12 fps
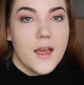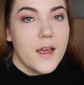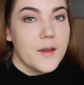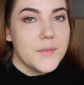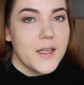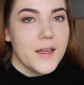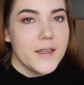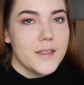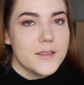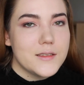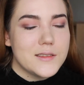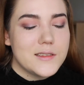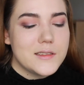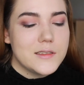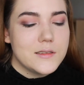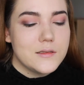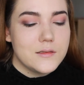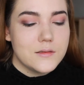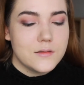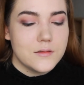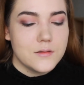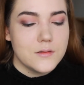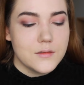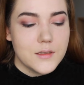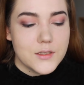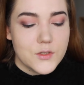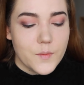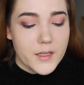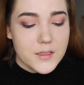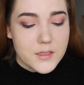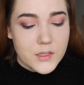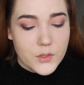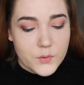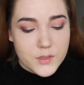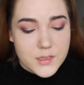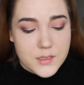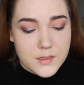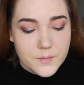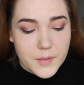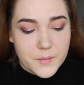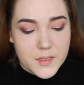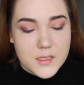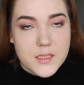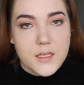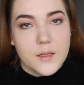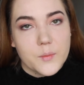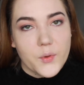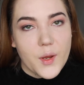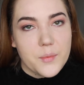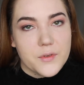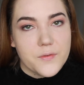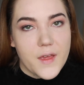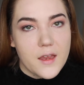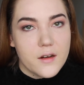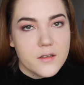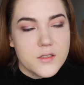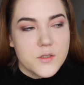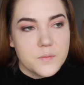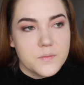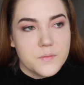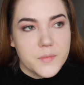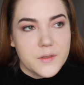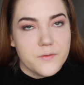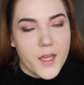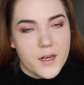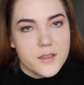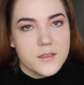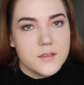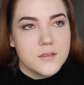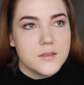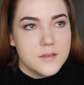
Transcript: I'm light. As you might have noticed by my skin, I'm probably fair, to be fair.